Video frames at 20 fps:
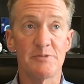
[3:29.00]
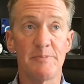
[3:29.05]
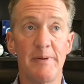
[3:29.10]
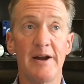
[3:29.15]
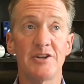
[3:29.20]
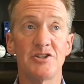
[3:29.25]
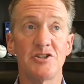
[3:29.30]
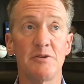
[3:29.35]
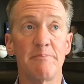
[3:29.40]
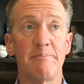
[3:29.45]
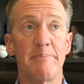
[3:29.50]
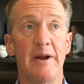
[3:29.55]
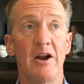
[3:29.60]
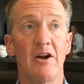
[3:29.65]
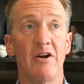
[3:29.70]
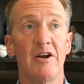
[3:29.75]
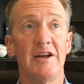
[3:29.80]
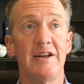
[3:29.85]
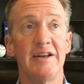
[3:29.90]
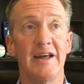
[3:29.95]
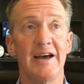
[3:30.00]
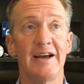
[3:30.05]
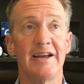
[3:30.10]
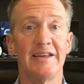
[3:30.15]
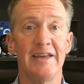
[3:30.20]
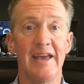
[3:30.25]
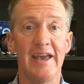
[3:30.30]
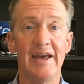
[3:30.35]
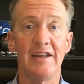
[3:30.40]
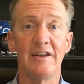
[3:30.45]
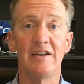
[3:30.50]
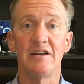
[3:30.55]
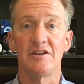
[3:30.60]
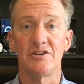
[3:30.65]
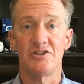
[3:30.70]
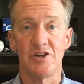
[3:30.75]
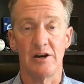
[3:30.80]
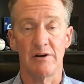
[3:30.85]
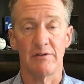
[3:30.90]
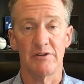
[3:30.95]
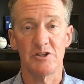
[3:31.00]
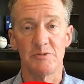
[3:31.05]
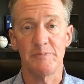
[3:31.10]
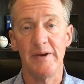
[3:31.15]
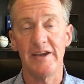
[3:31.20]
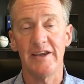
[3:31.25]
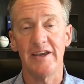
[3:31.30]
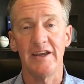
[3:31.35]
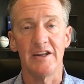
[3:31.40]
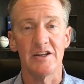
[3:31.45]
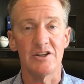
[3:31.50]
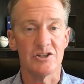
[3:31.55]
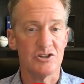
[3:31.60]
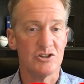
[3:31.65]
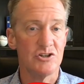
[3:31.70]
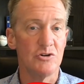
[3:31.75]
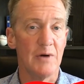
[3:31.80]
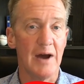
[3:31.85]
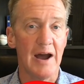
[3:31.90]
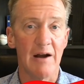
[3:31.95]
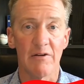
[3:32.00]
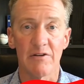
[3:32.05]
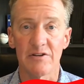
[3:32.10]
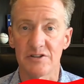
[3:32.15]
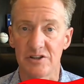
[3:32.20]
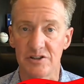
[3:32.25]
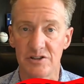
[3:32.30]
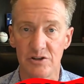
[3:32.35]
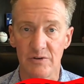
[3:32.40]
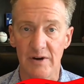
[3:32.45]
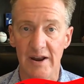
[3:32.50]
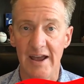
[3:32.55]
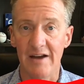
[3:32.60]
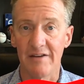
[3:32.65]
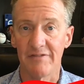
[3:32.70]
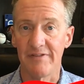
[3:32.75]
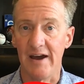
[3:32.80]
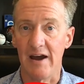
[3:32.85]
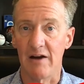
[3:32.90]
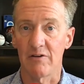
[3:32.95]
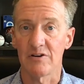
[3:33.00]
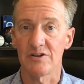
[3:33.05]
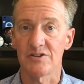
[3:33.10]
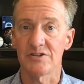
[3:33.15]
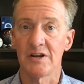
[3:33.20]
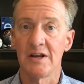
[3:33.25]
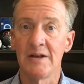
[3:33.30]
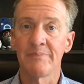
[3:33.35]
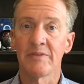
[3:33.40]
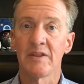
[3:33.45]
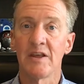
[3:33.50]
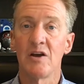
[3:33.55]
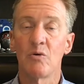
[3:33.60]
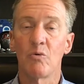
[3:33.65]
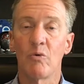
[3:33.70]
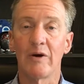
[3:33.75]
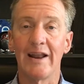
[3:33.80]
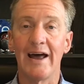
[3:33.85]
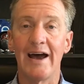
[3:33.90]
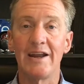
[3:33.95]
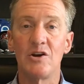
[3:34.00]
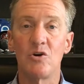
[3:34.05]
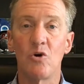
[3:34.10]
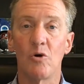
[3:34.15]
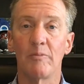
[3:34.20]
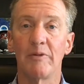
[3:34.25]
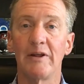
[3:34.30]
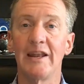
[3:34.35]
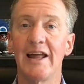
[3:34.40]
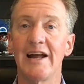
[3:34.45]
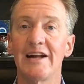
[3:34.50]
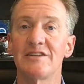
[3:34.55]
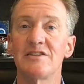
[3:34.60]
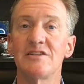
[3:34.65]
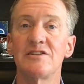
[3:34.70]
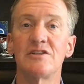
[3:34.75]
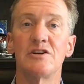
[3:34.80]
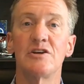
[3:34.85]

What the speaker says: inspection period, again, generally speaking, is 2 hours to 2.5 hours. What I normally like to